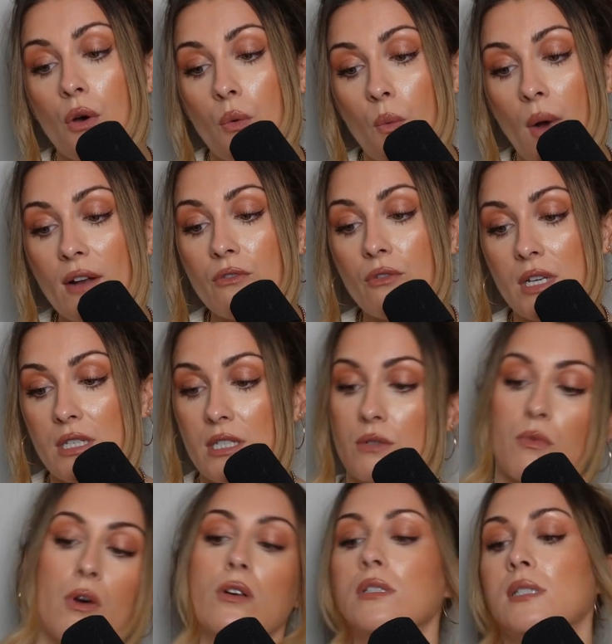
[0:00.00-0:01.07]
One reason
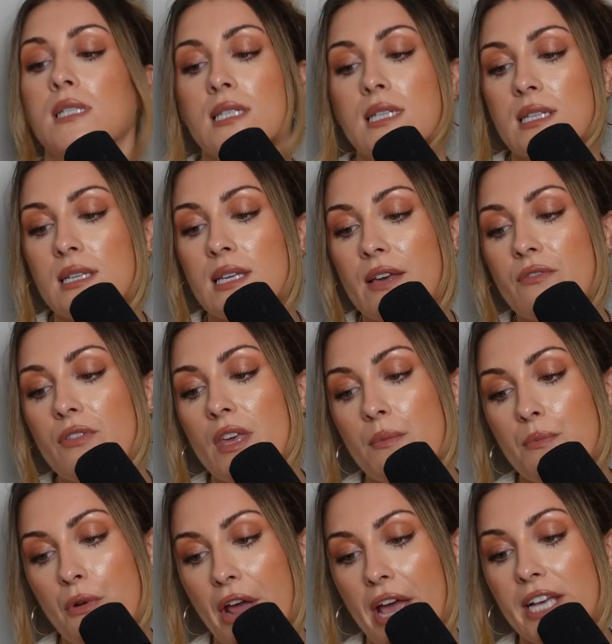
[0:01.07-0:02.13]
was he didn't give the
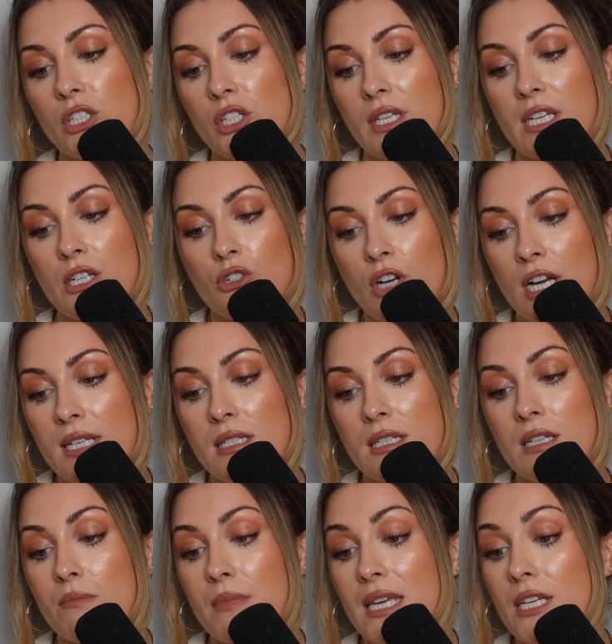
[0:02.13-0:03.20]
impression he
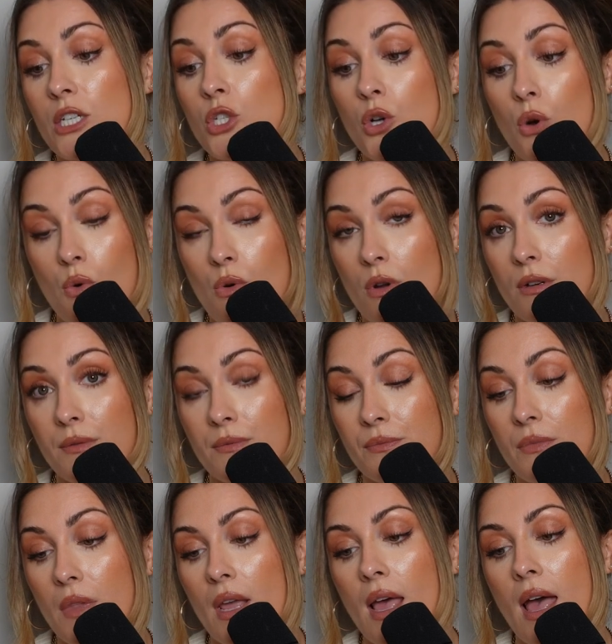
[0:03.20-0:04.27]
trusted me at all.
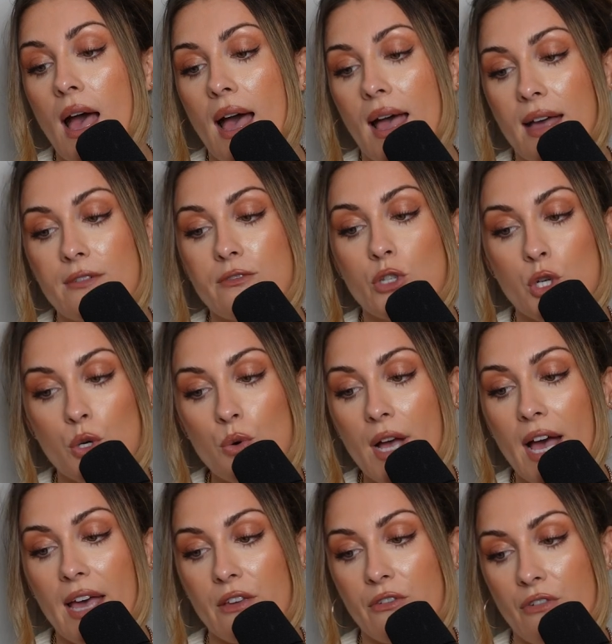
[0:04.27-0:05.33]
I have 2
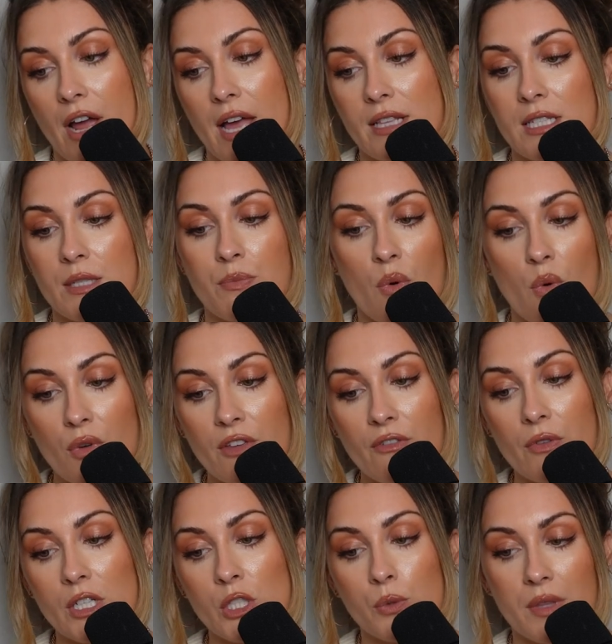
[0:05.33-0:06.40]
guy friends, both of
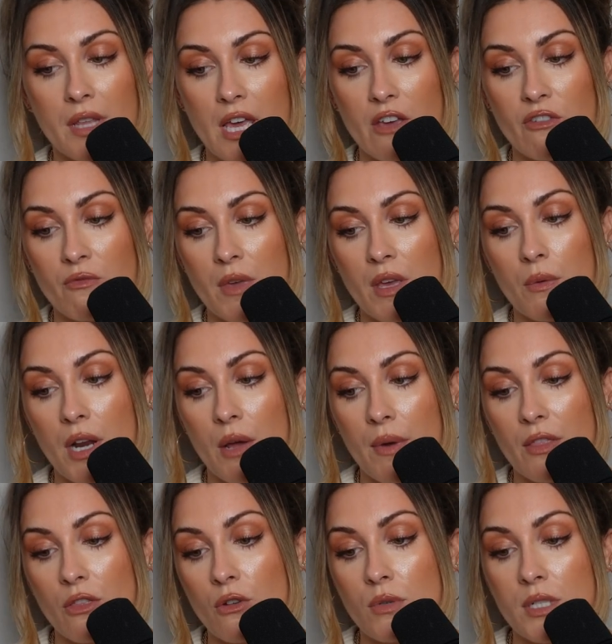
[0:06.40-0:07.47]
which were there for me when I
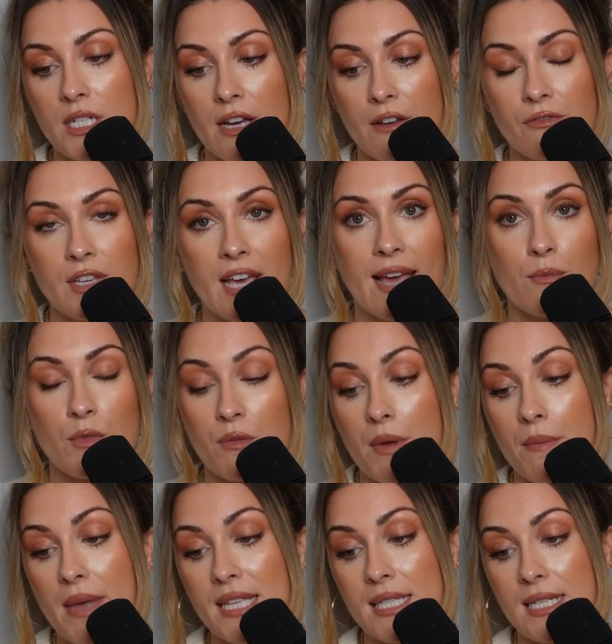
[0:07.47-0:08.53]
went through a tough time with my
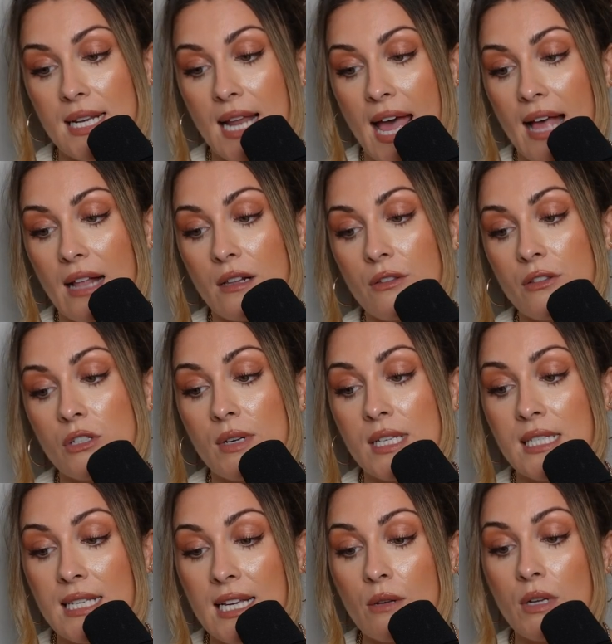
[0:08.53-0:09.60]
mental health, so I
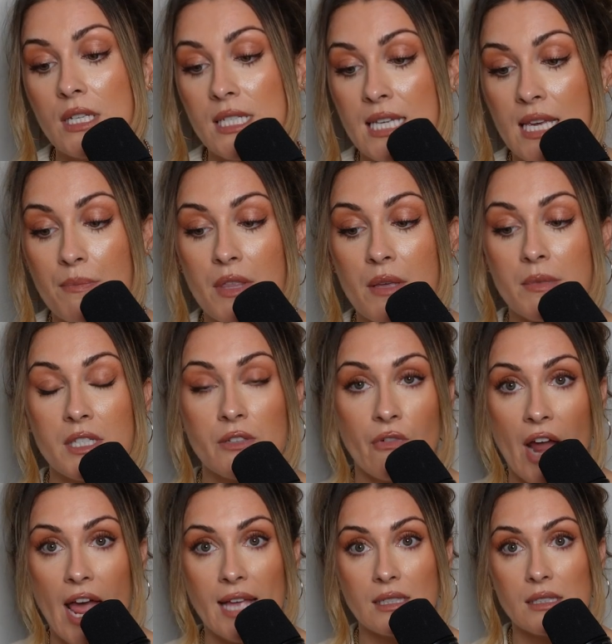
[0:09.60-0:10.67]
still want to keep them as
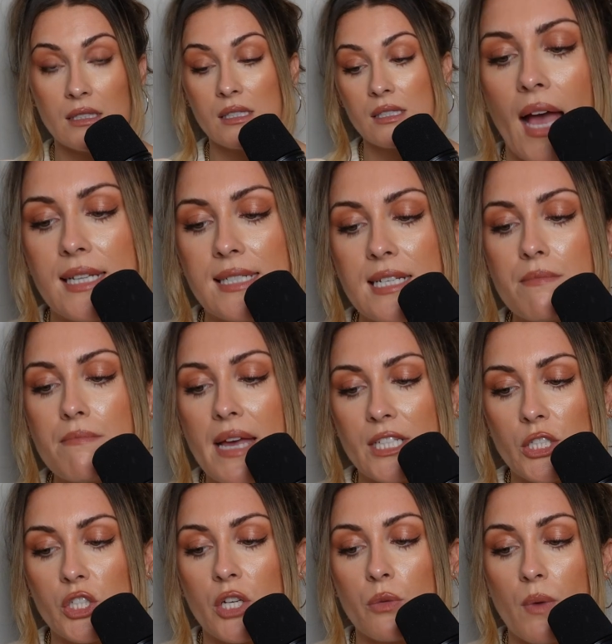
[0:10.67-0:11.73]
friends. I didn't
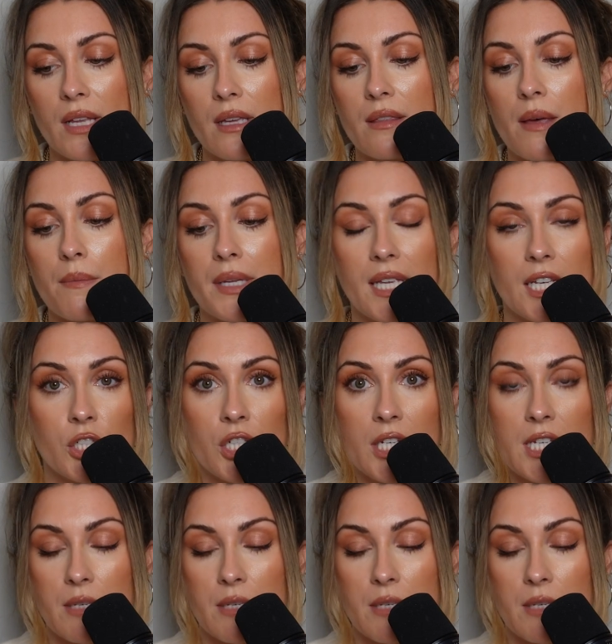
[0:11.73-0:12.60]
mention one of them initially